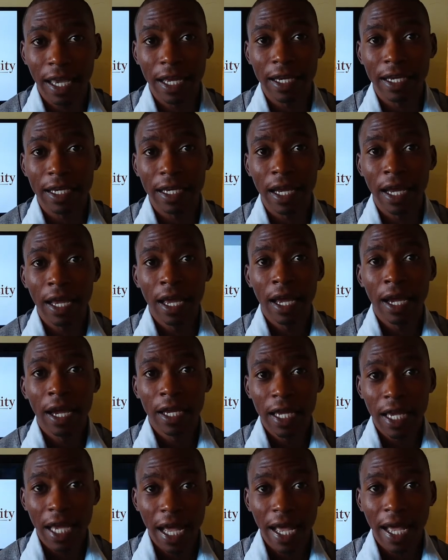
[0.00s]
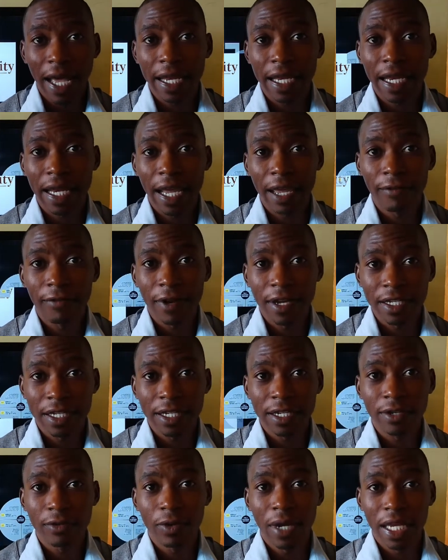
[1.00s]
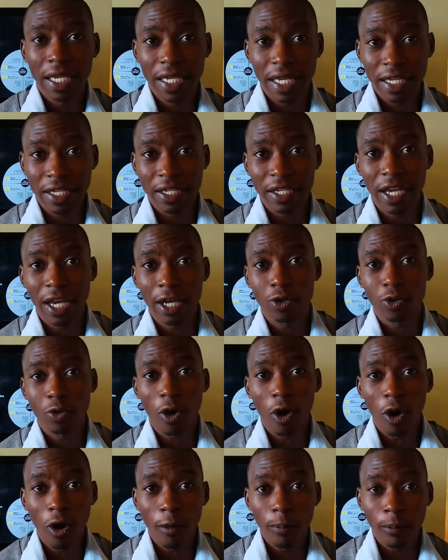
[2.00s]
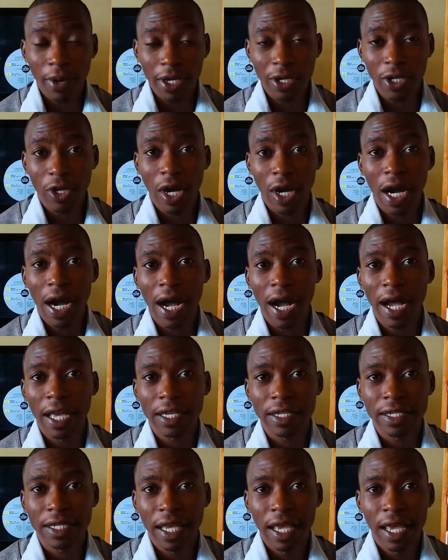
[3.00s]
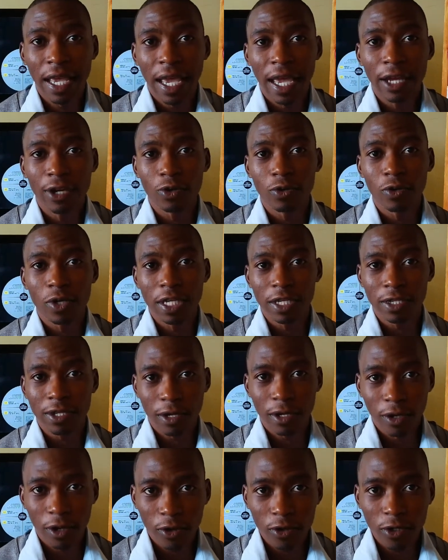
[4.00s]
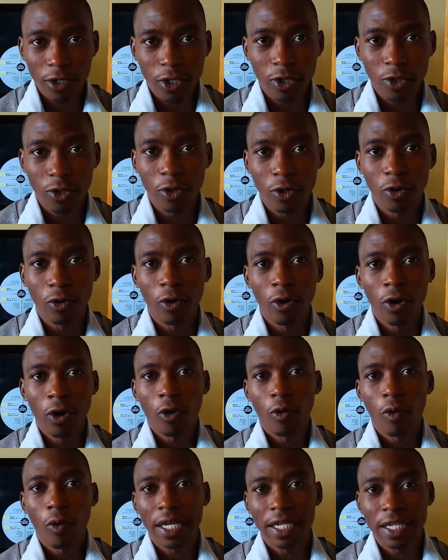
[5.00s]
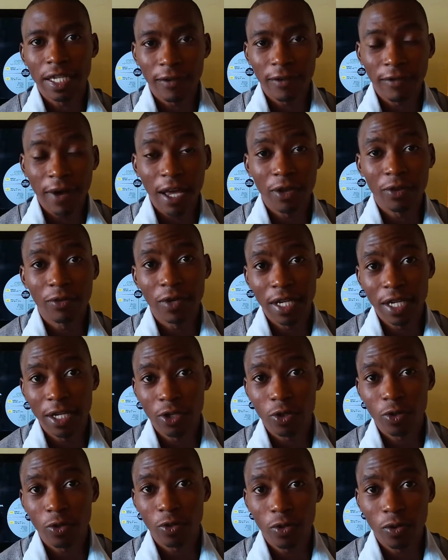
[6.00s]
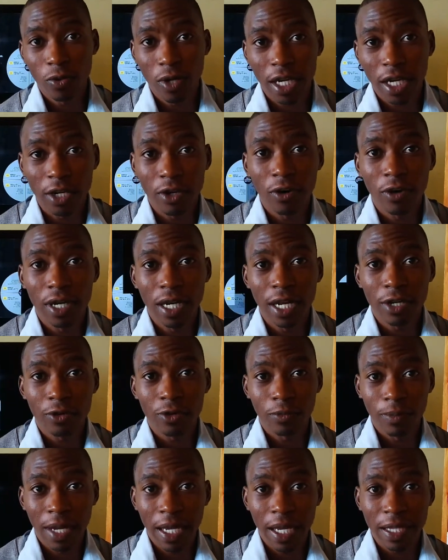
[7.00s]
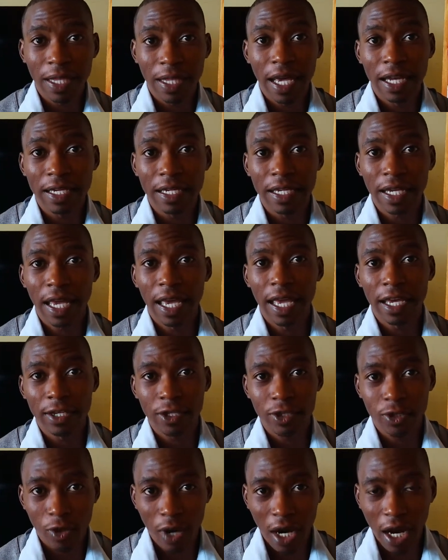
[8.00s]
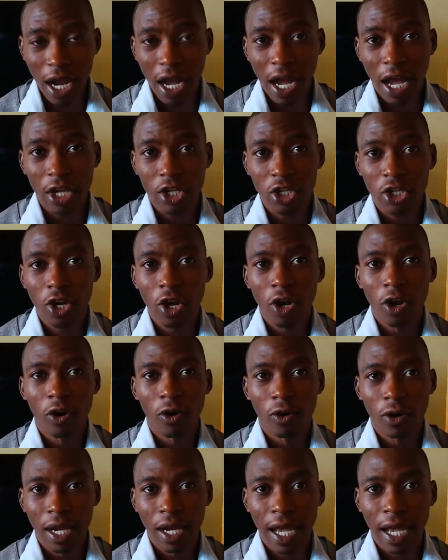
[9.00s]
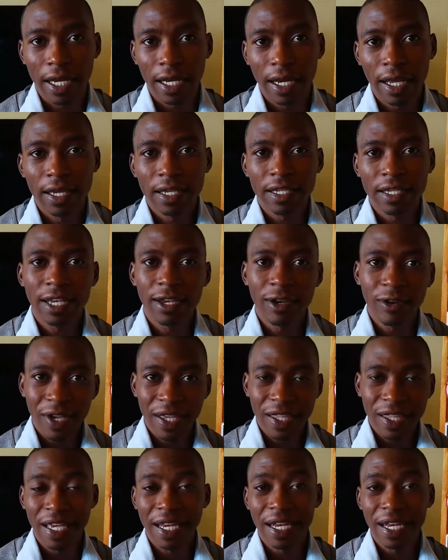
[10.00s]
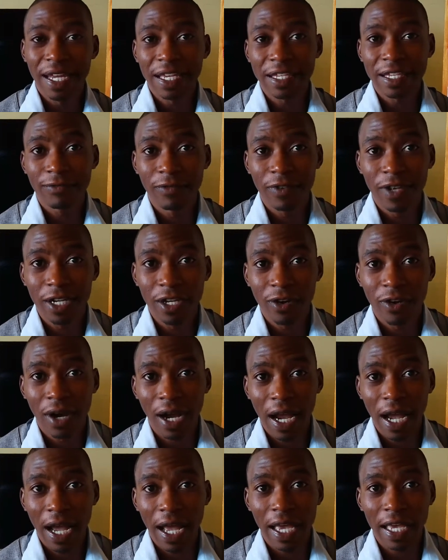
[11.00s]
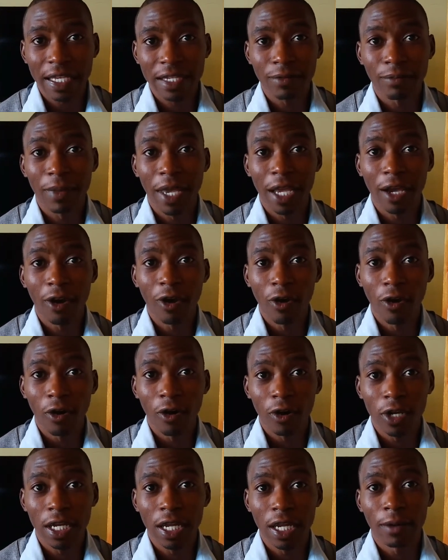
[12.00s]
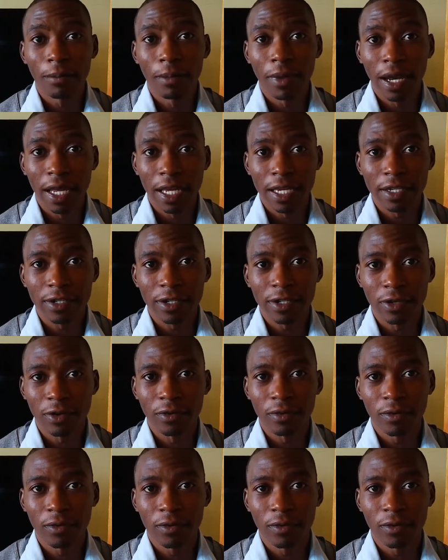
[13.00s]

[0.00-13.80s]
and here at LifeVersity we are just here to open your eyes and to disclose to you whatever you need to do in order to make that extra cash online. See you in the next video, guys. May God bless you.